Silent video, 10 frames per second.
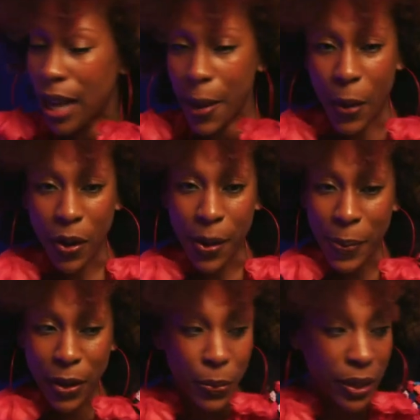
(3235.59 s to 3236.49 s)
I'm all up
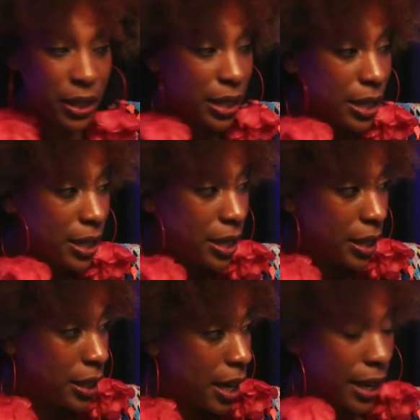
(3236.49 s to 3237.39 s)
in the woods,
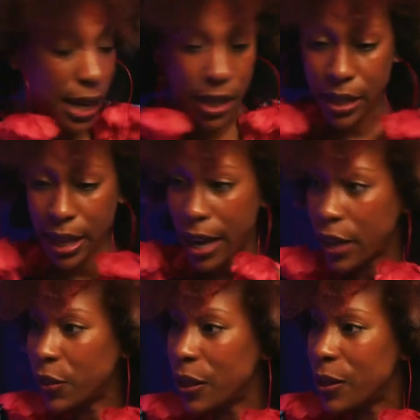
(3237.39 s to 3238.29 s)
like getting
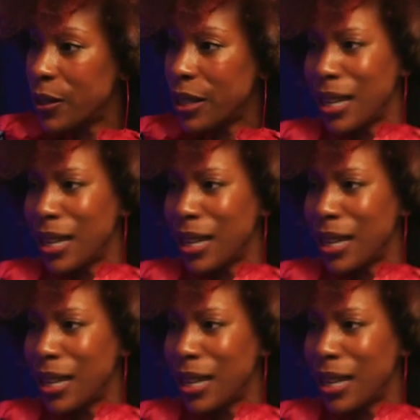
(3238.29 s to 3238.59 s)
scarecrows.